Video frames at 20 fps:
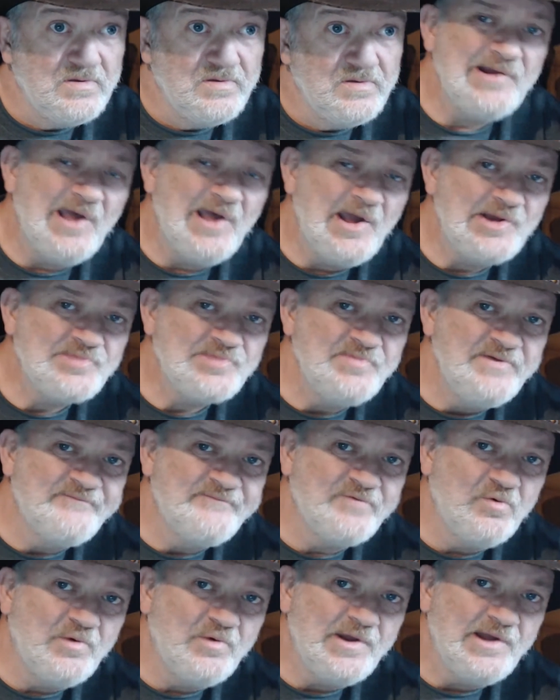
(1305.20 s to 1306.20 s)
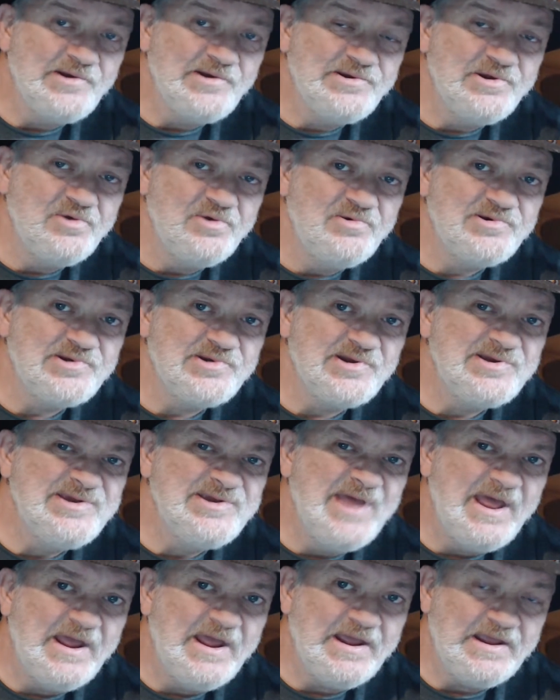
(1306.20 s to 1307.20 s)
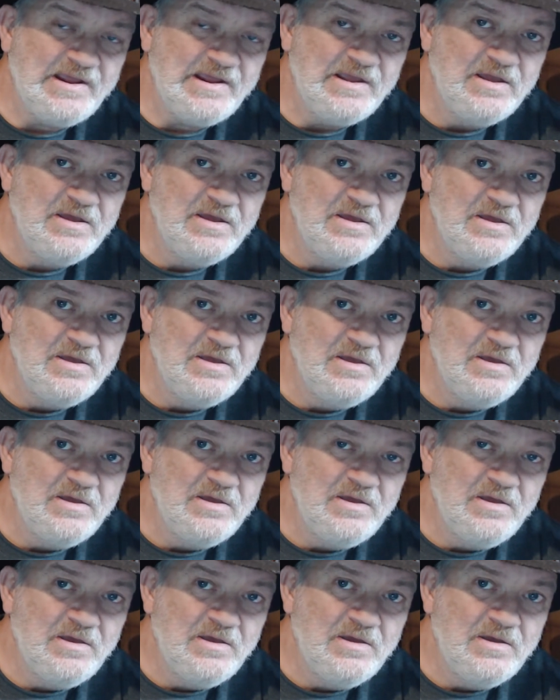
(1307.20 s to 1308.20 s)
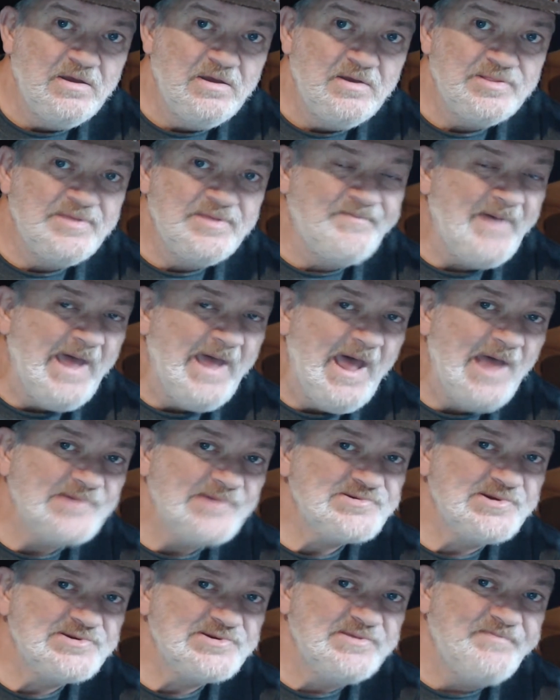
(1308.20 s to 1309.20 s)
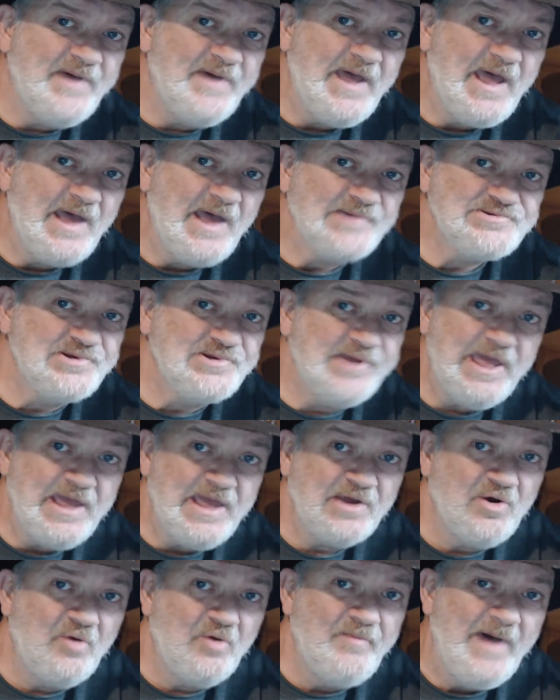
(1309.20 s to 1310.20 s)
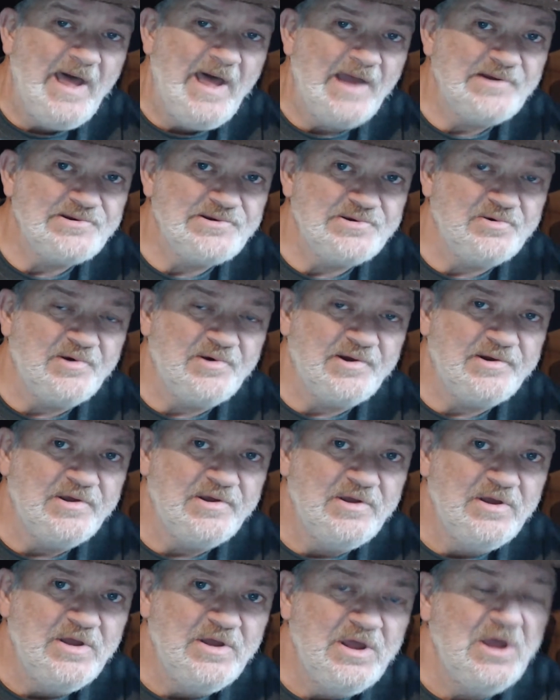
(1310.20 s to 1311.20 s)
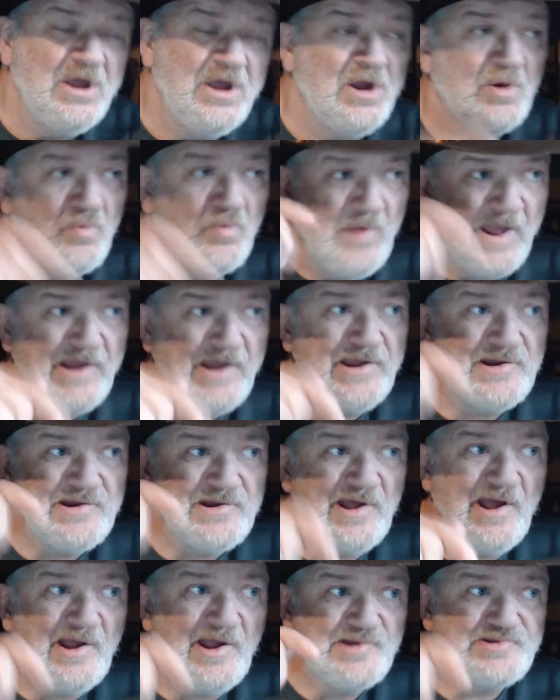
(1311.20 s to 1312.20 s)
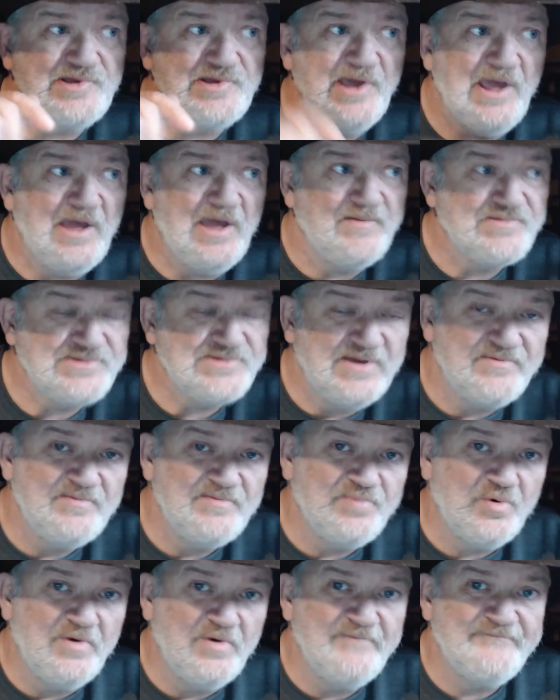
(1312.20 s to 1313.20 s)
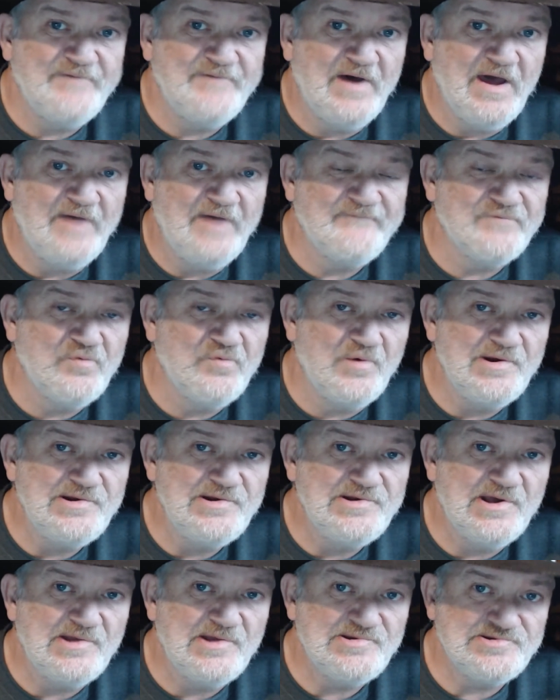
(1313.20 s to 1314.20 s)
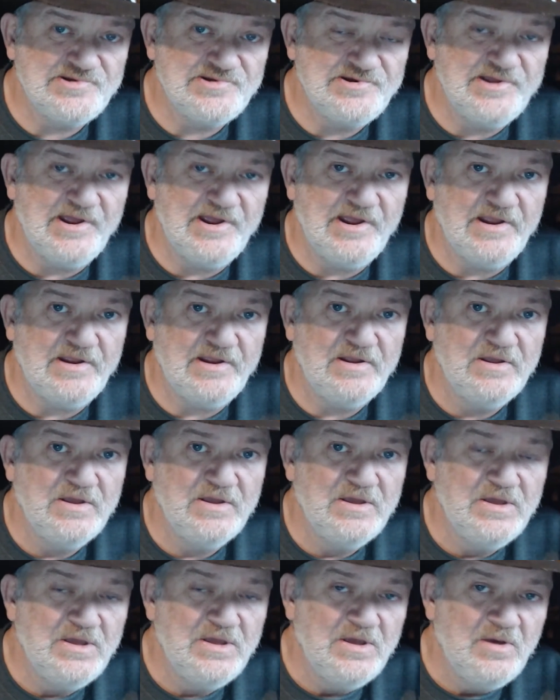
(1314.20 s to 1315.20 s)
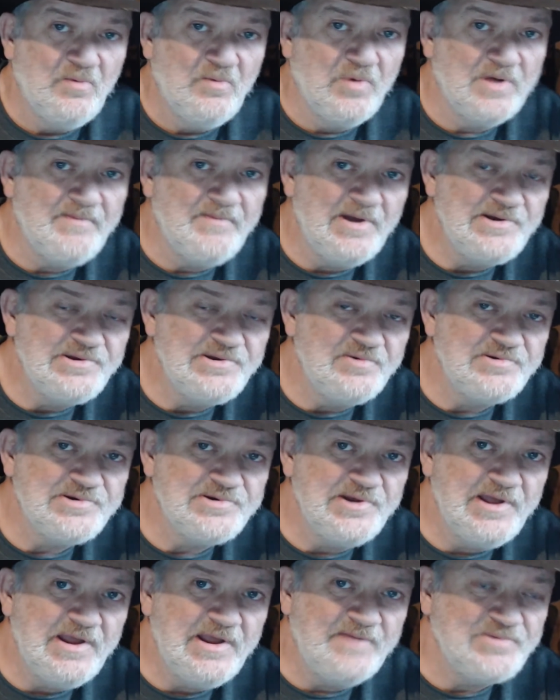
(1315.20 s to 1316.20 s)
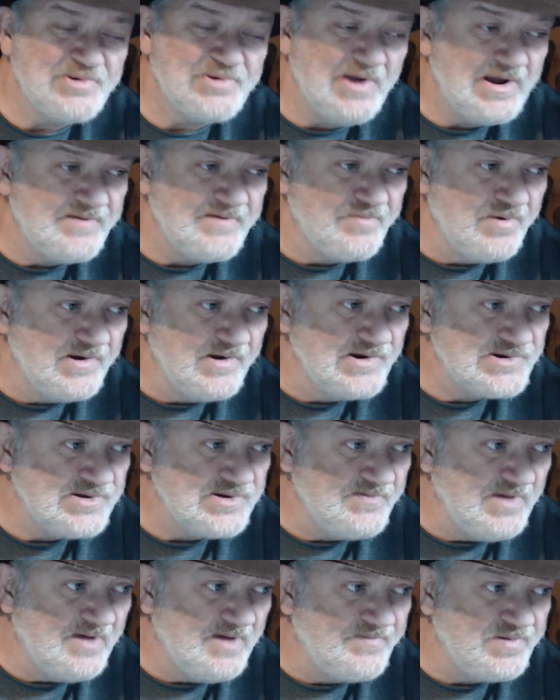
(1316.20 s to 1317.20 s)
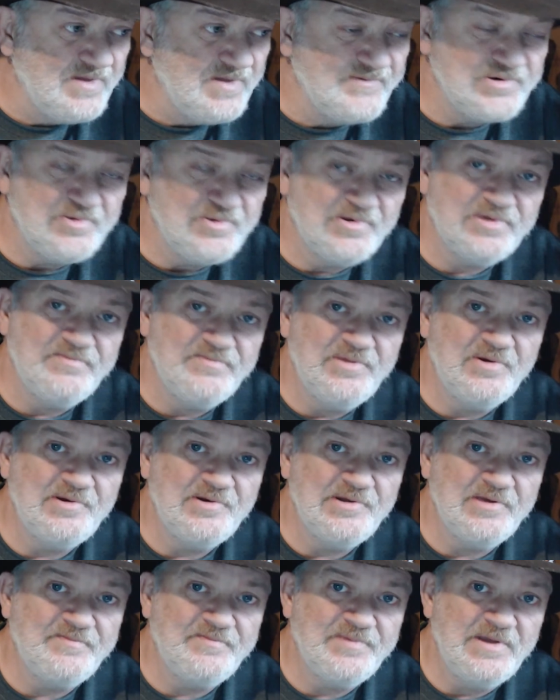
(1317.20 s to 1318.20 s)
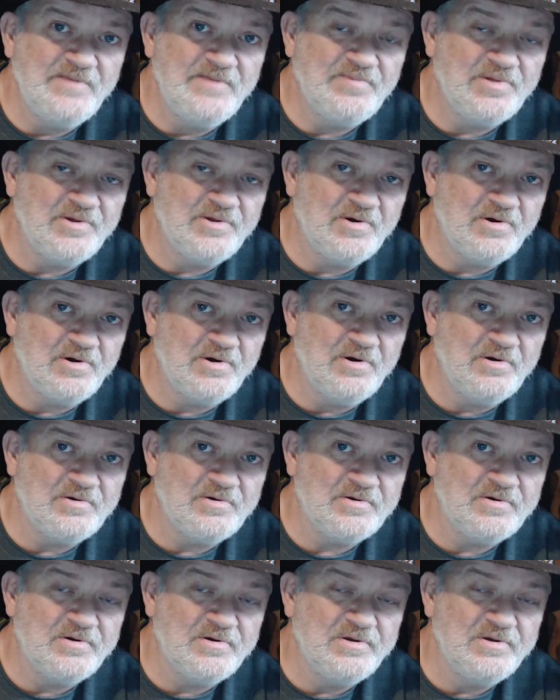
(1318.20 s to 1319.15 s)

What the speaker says: Recognize me for what I do today. The past is the past. You can't go back to it. Recognize CAB 7.5 for what he does today. What am I doing today? I'm trying to bring some uplift to a community of people that are hurting.